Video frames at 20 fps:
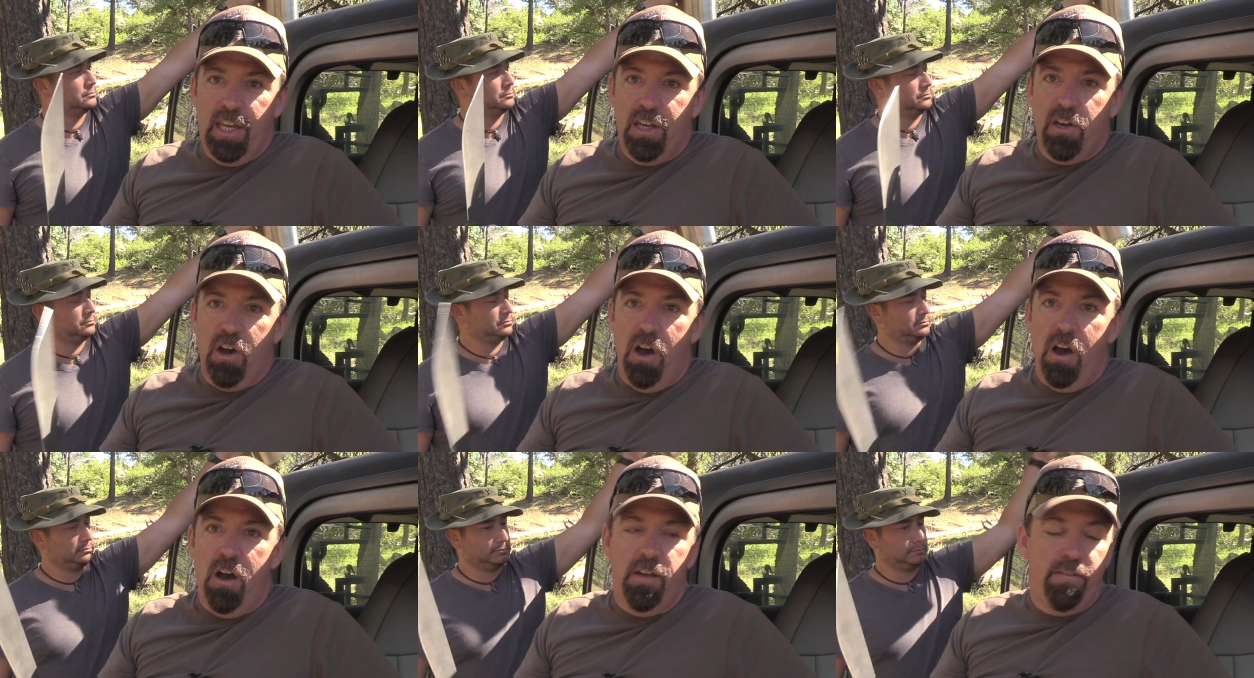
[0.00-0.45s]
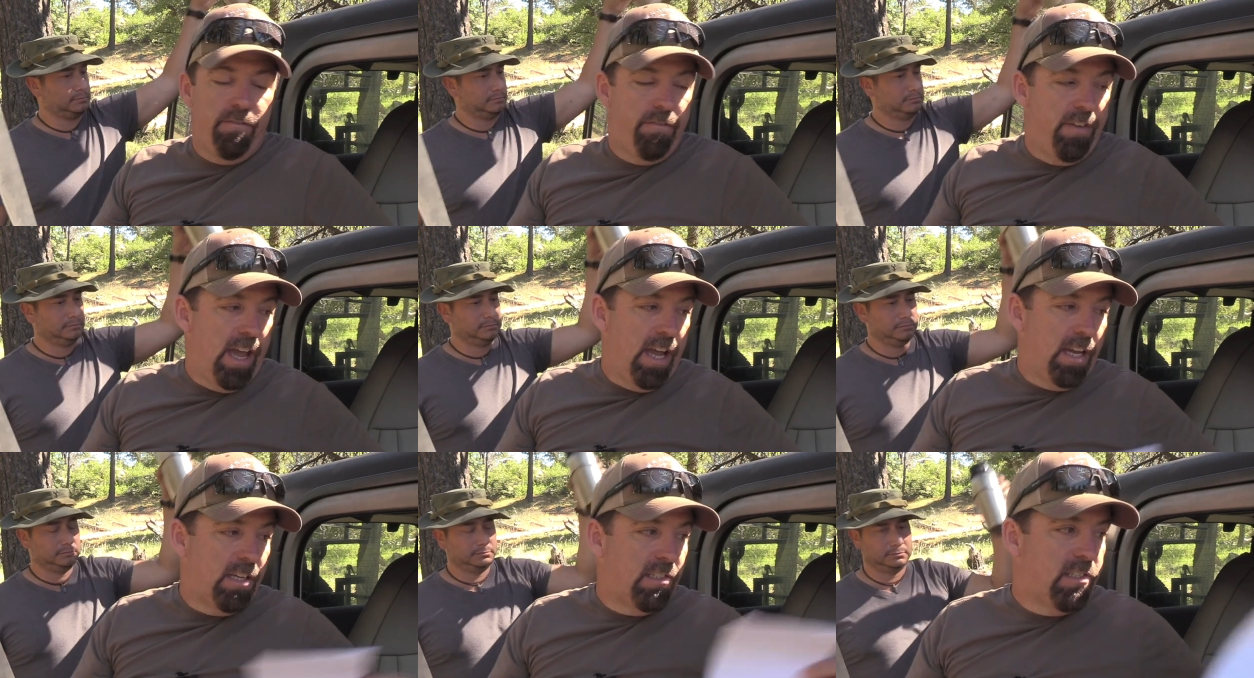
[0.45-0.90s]
Speaker 1: a
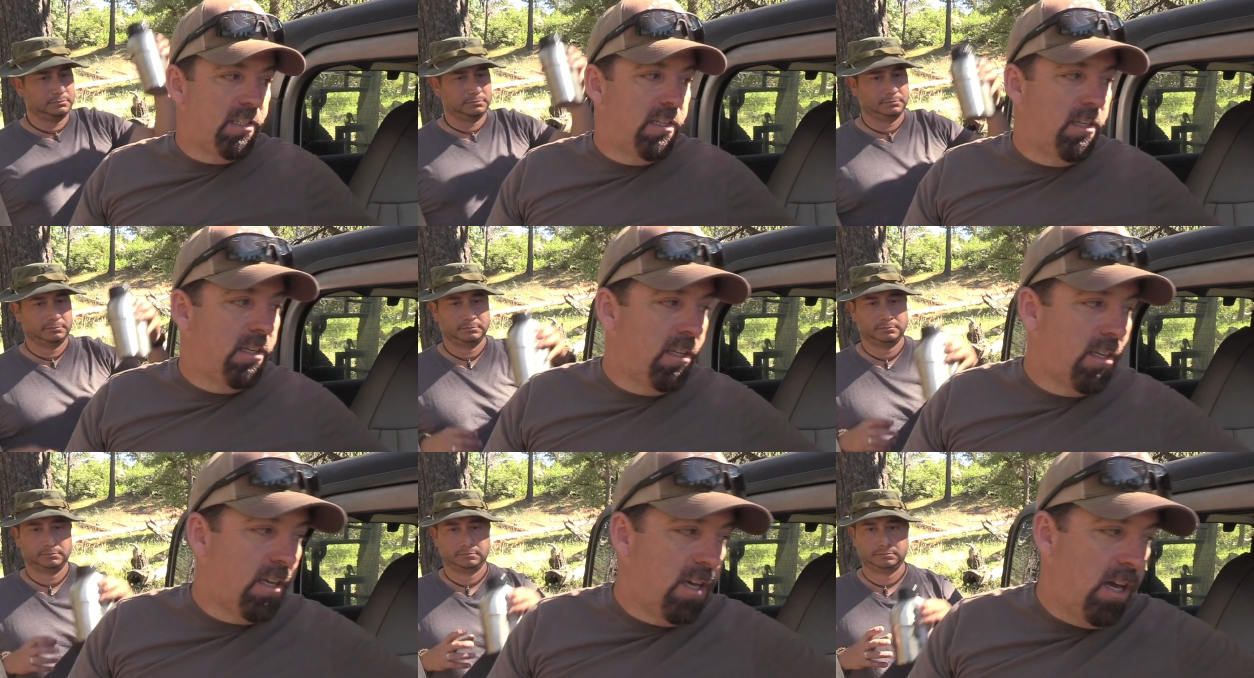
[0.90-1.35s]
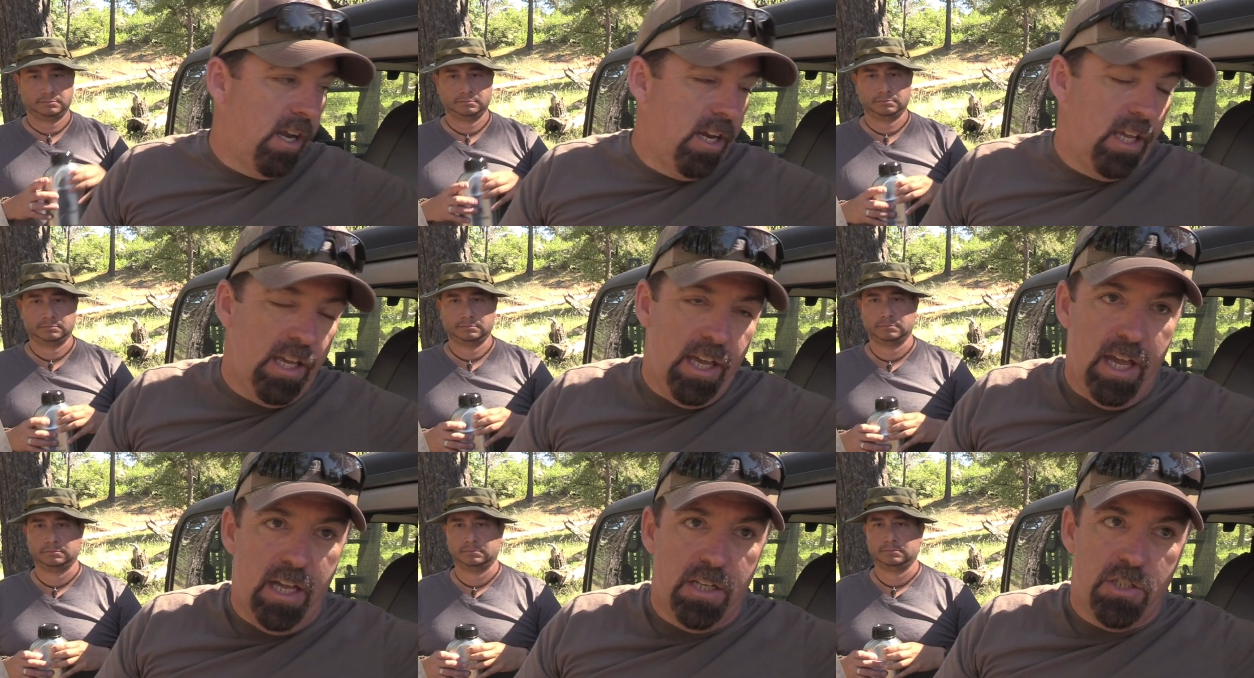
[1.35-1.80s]
convex
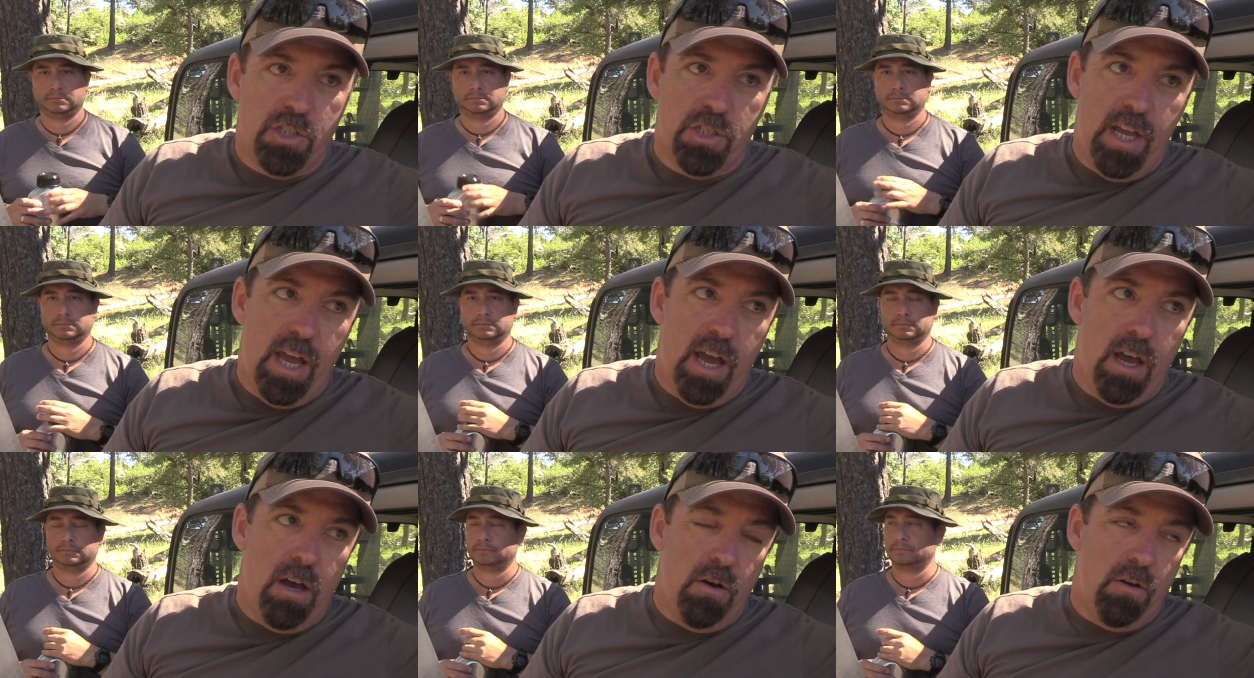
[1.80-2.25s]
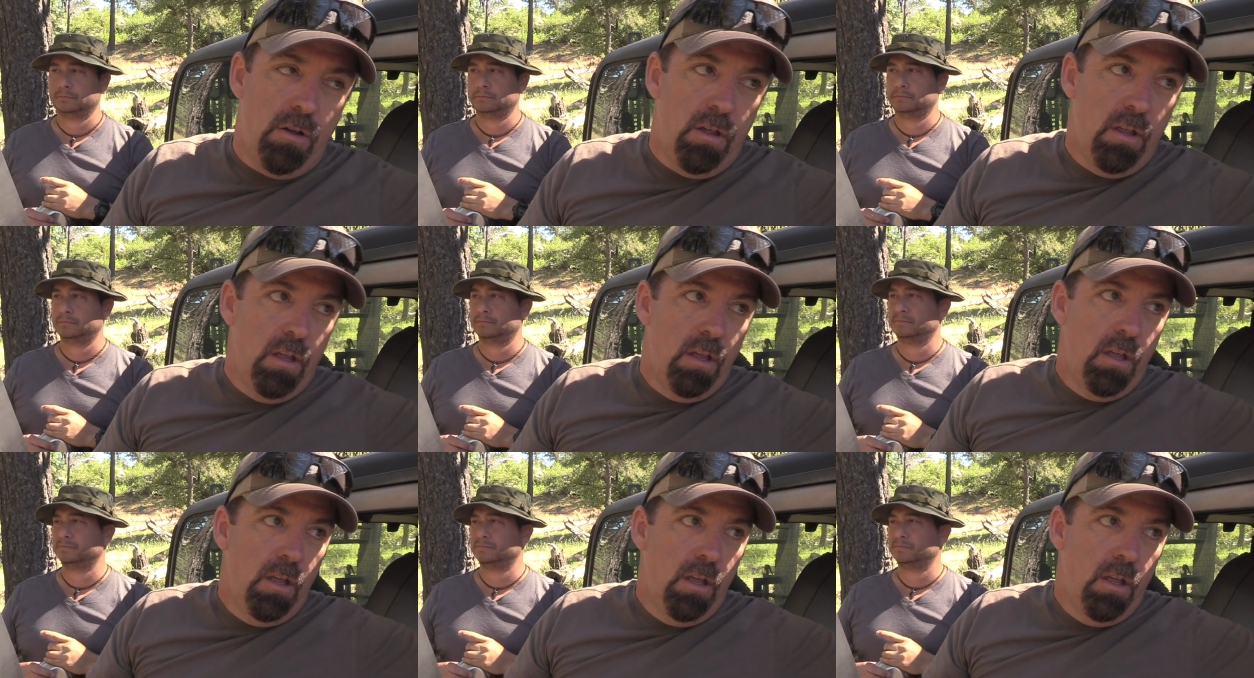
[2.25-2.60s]
cutting edge now